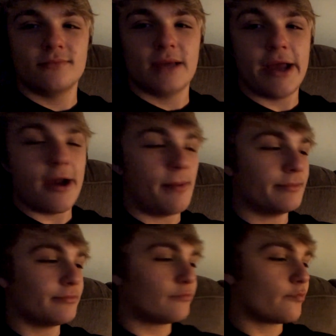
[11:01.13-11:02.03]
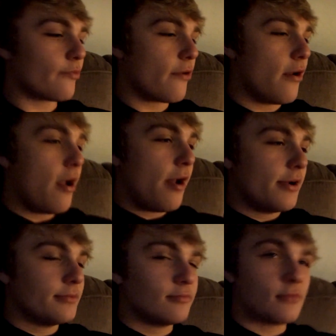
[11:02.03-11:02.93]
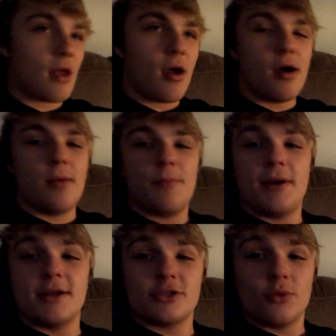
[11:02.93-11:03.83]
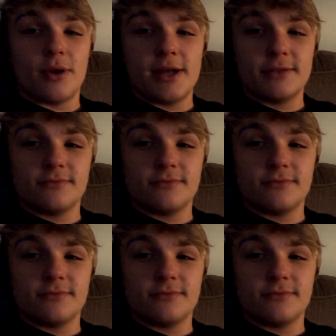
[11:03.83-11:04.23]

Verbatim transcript: a.m. Um, parents are awake.